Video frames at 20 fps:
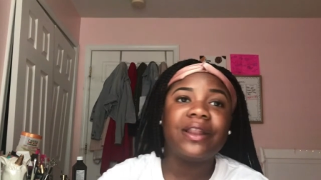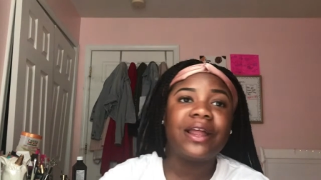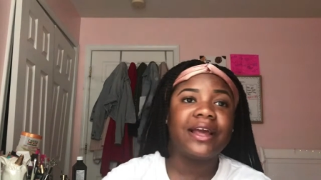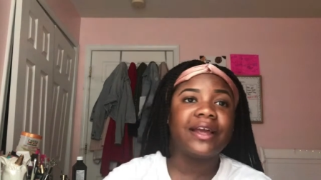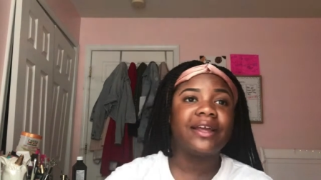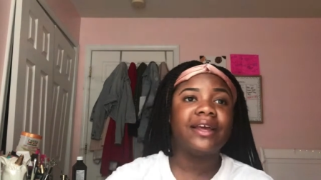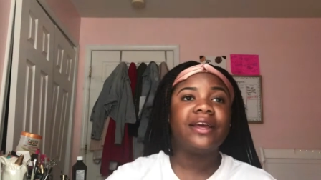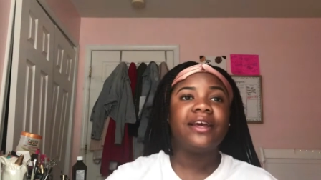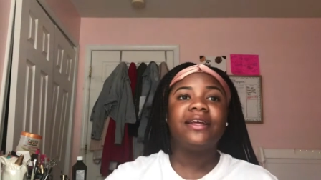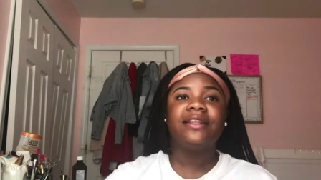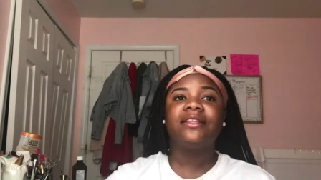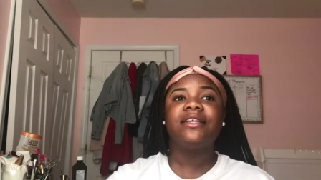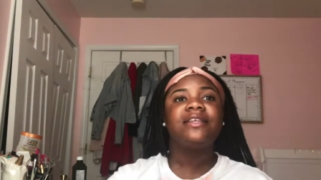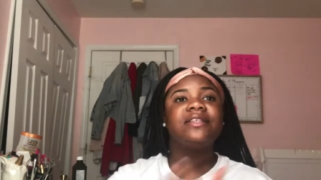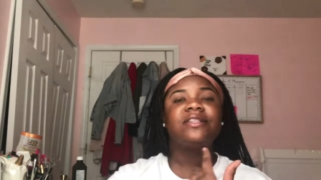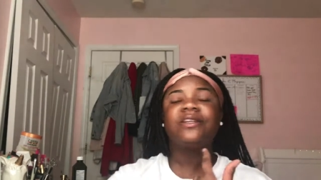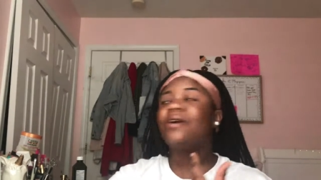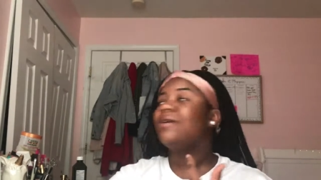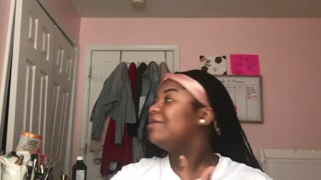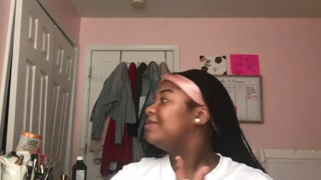like
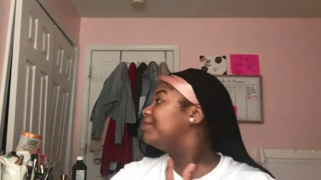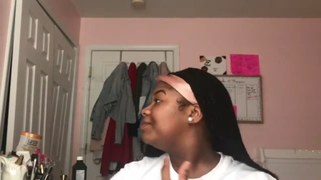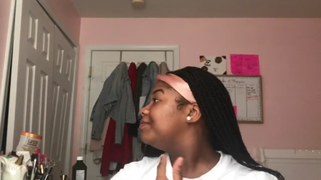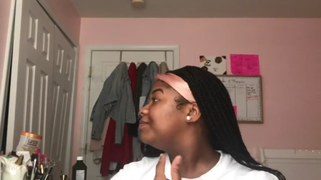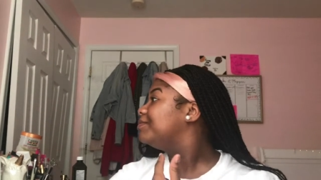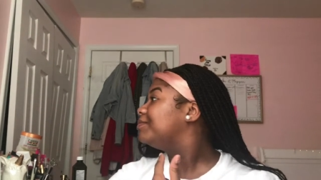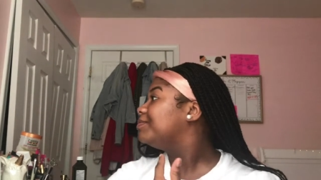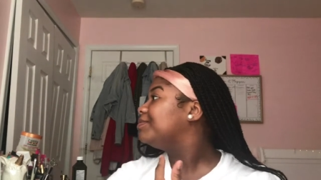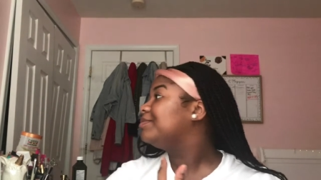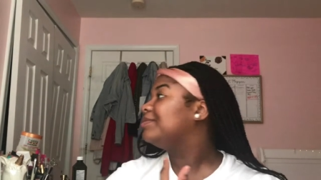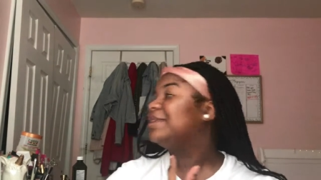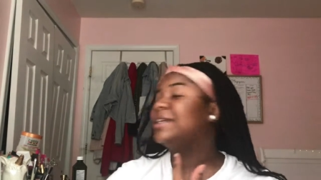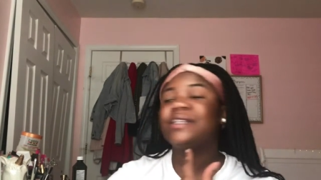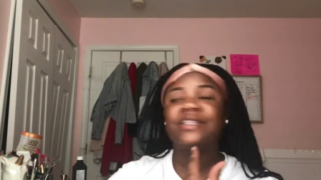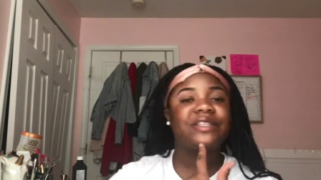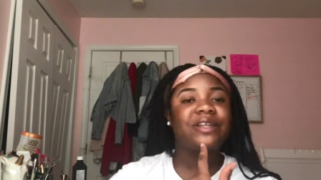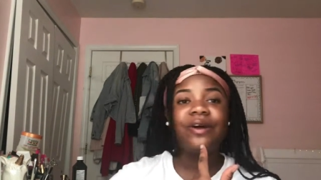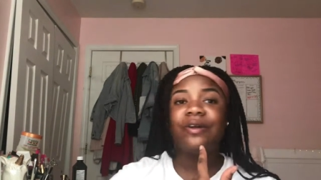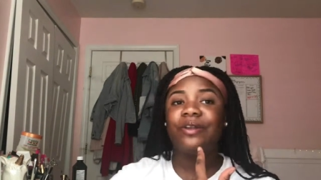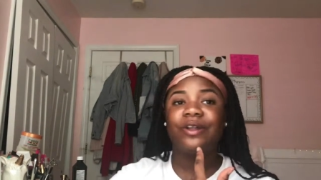this don't
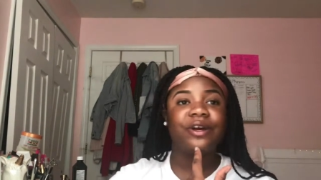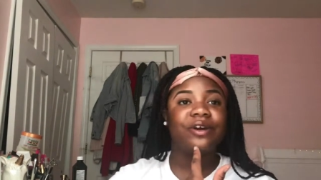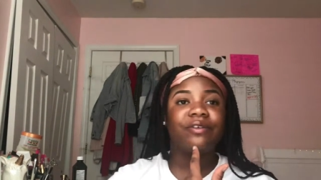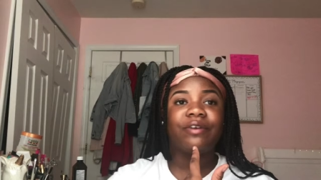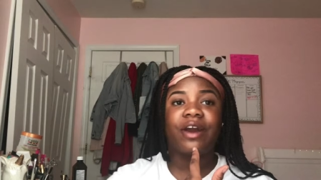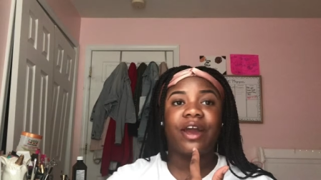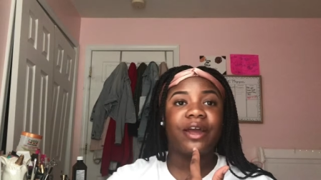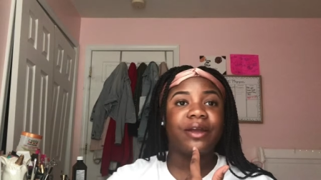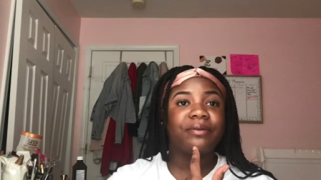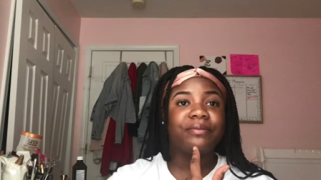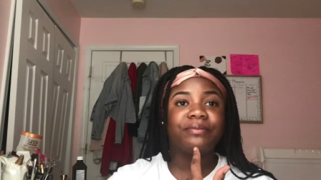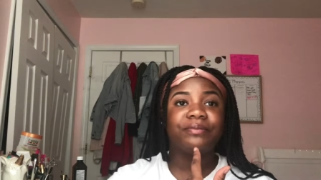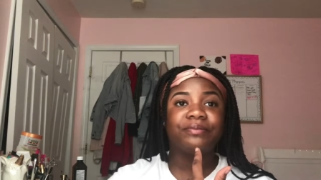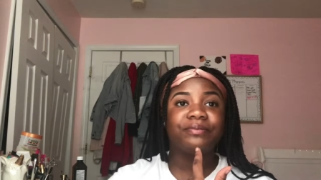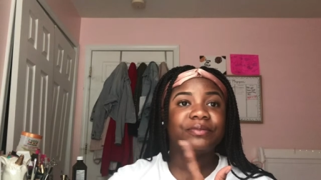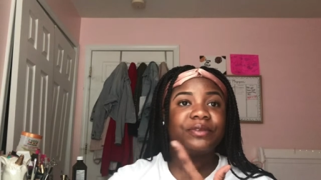look right.